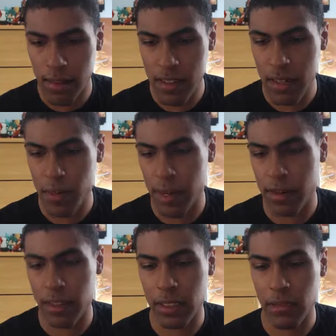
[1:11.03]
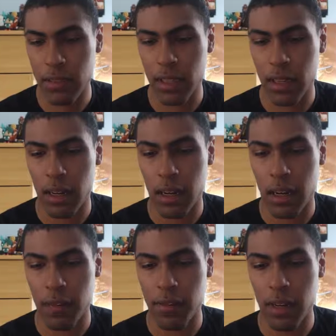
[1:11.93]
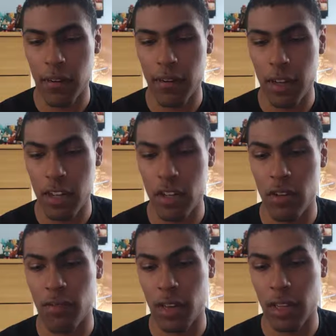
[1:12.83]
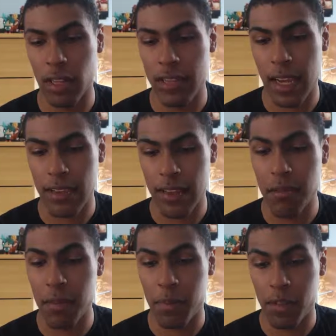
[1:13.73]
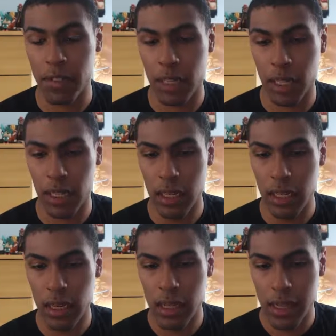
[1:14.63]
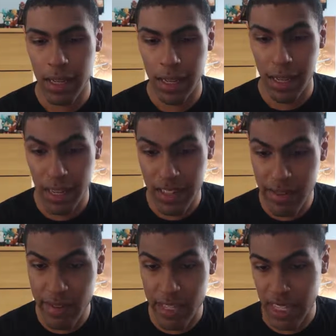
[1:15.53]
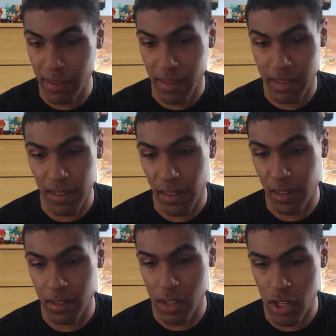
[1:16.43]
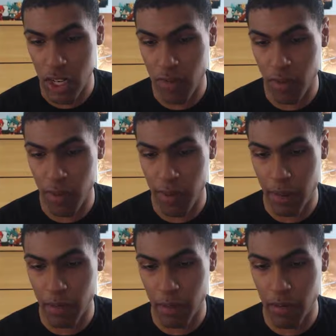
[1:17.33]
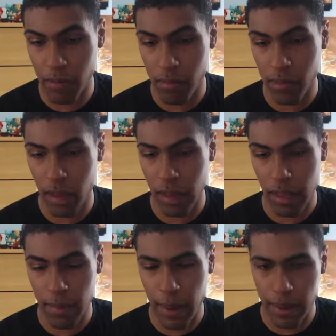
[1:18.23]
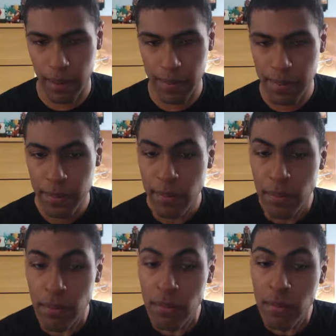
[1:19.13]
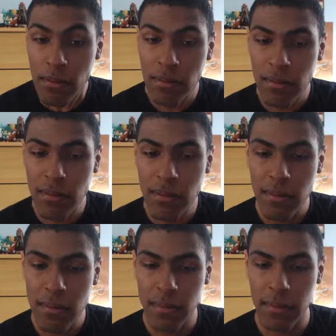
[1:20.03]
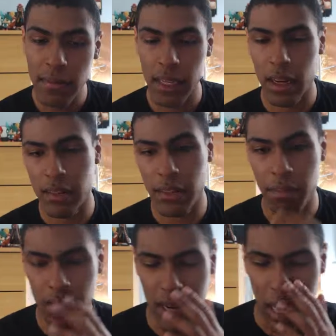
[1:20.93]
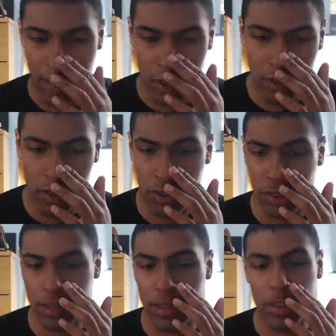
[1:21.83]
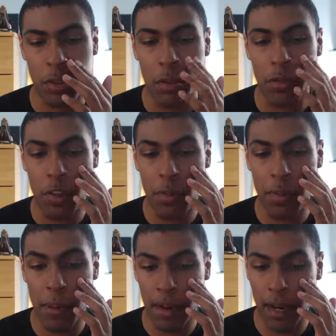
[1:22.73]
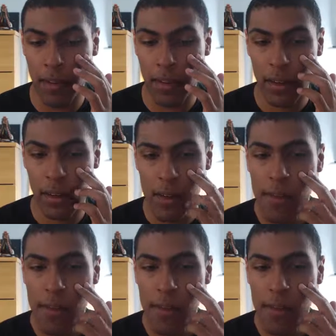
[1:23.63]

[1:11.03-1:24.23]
This disappearance isn't really enough of an issue for the elite's head to deal with personally. It doesn't even seem like something a chef would be able to do with anything about it. Under usual circumstances, you would be right.